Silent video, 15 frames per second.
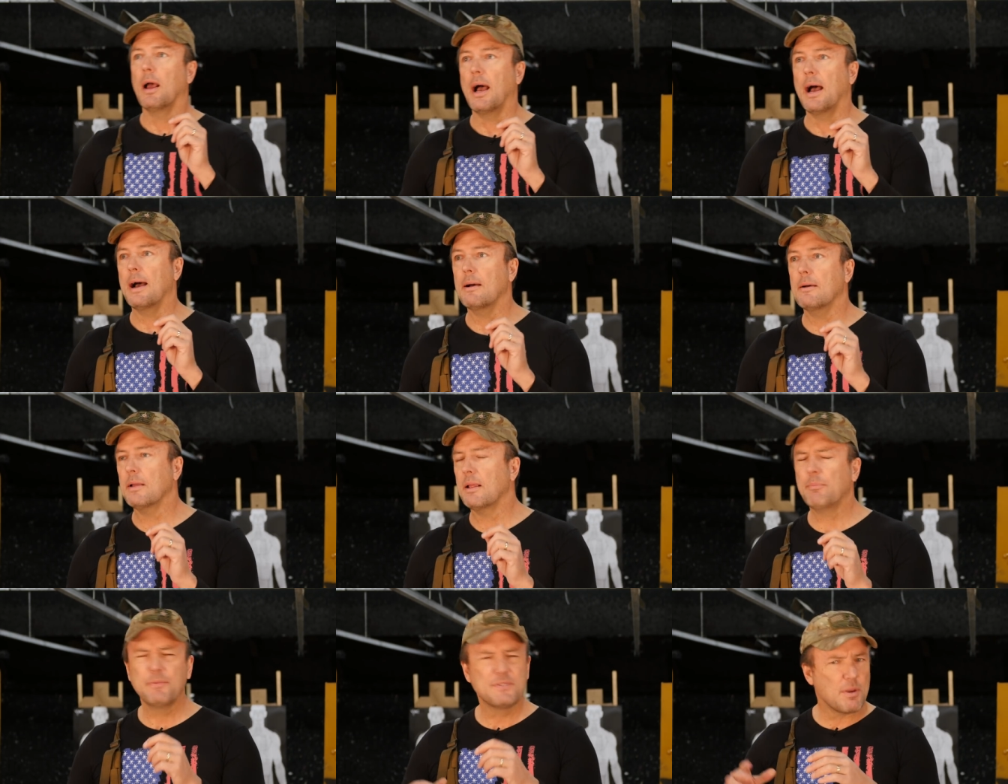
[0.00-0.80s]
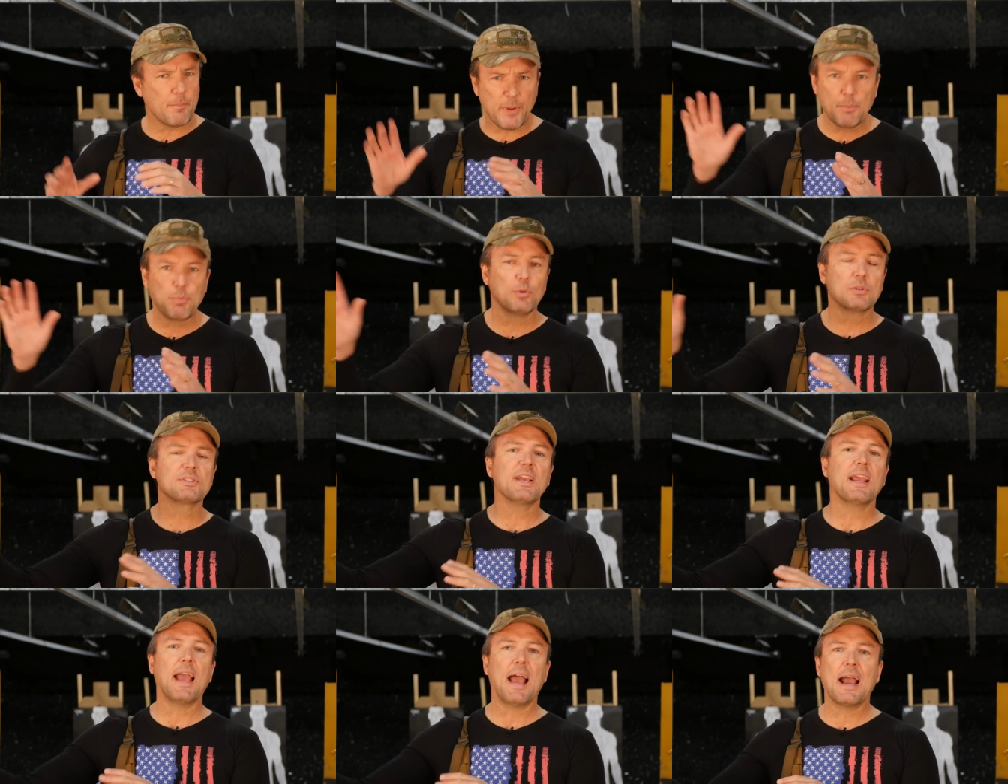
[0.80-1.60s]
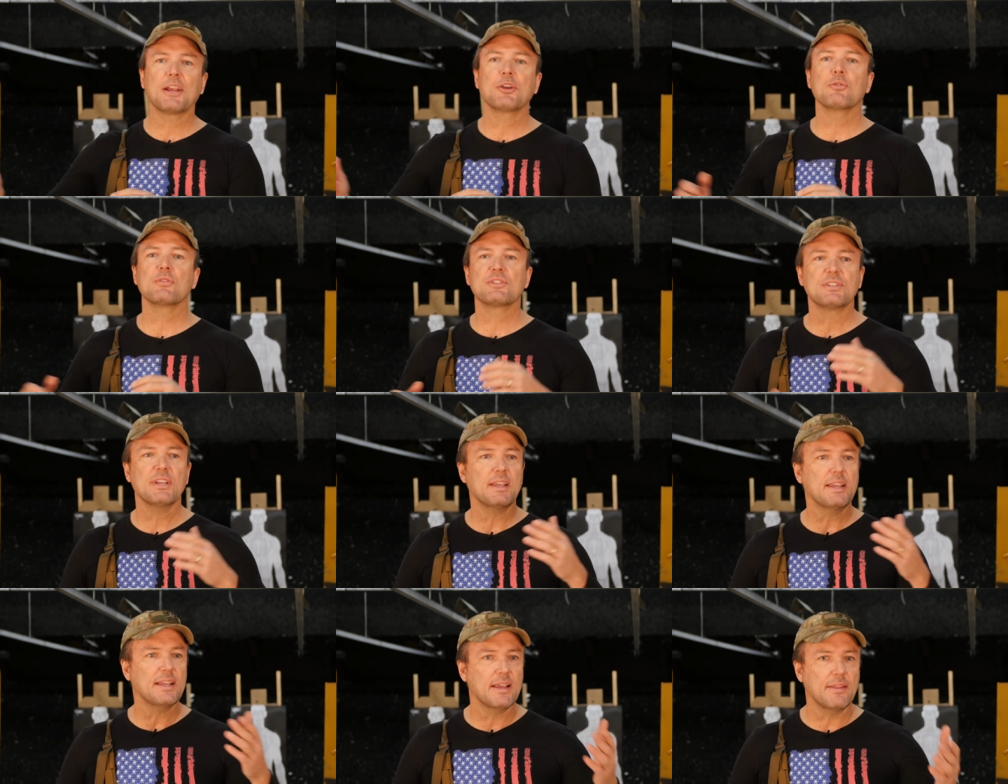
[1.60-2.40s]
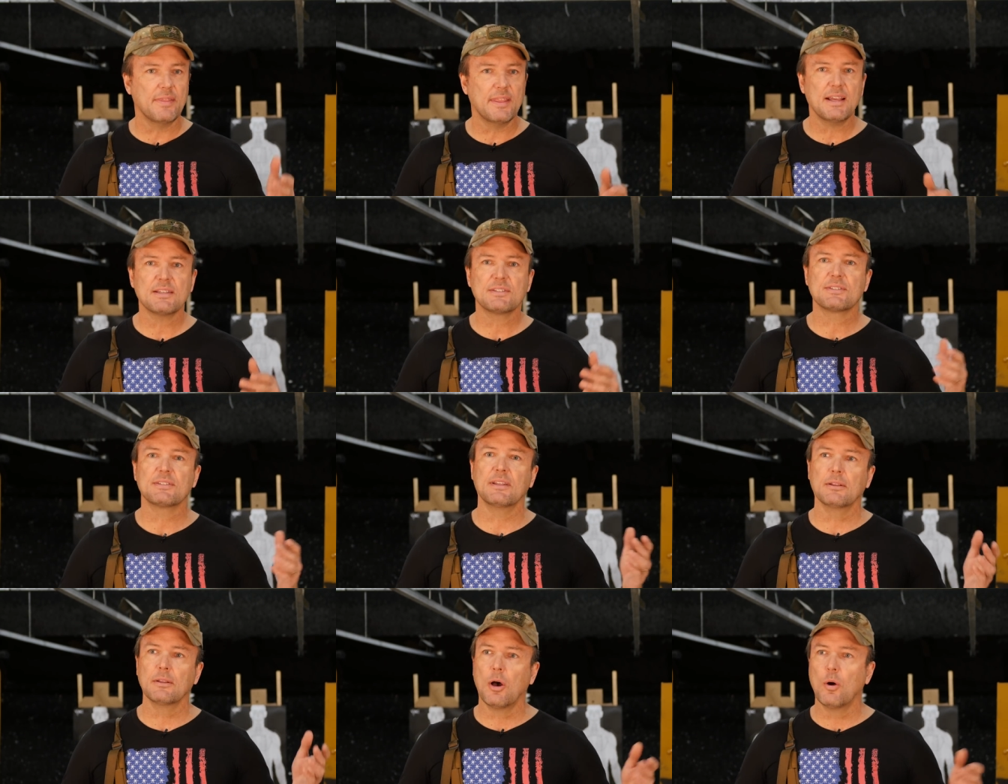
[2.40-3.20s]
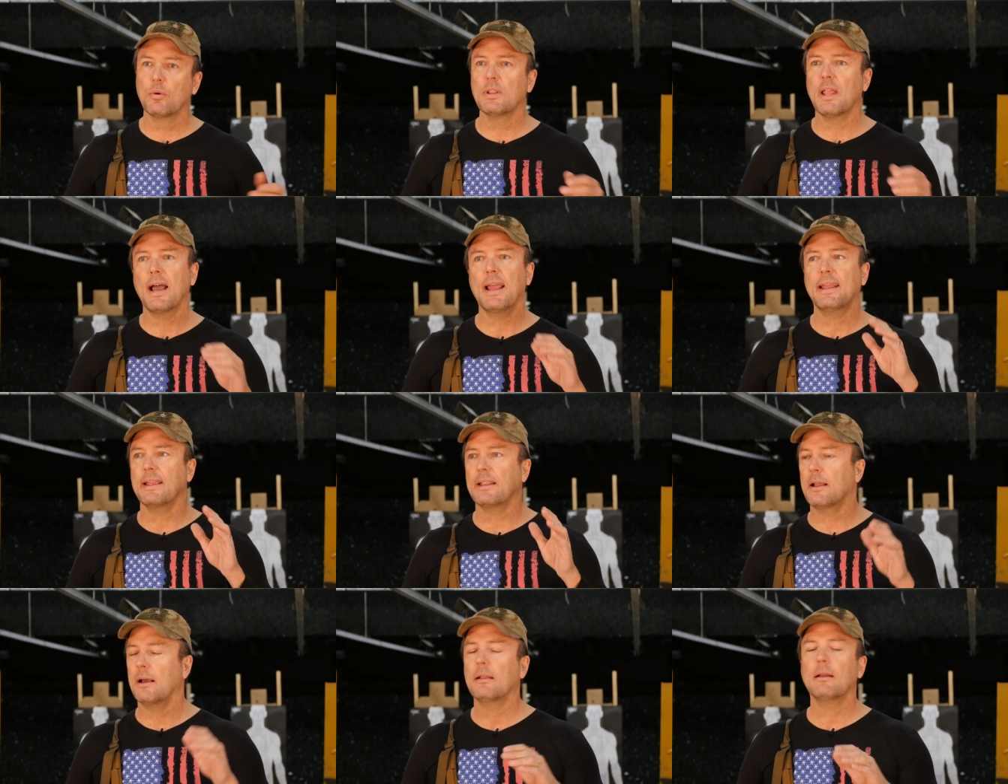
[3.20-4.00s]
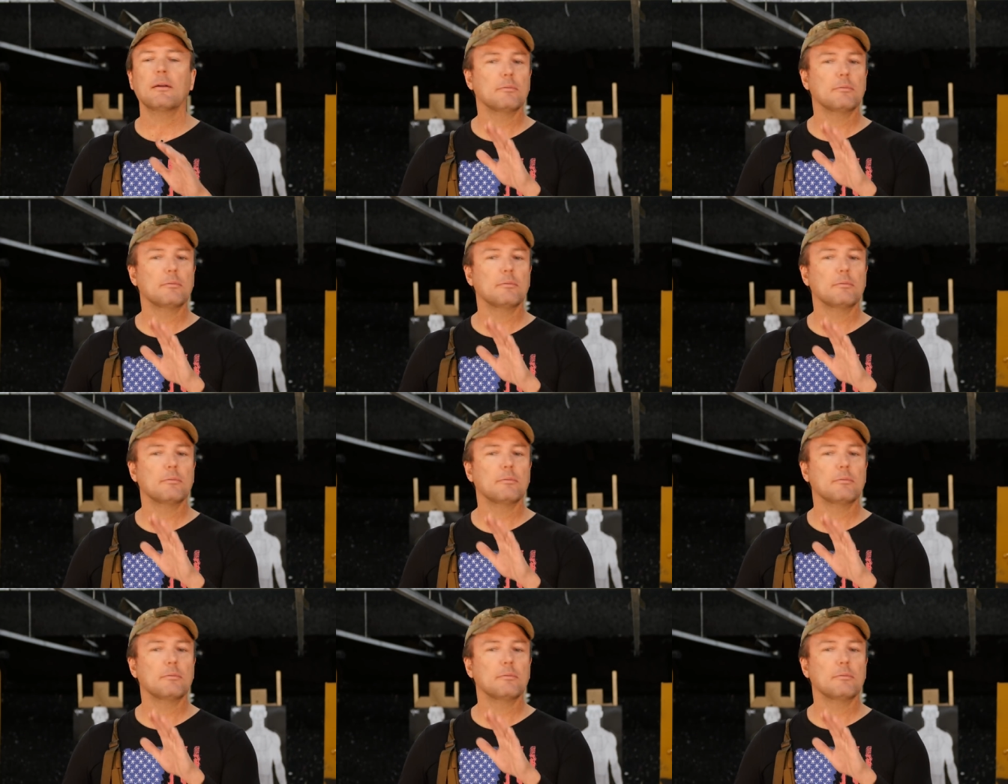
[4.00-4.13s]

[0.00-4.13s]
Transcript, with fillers: uh, and some people will say accuracy and this and low light, and I,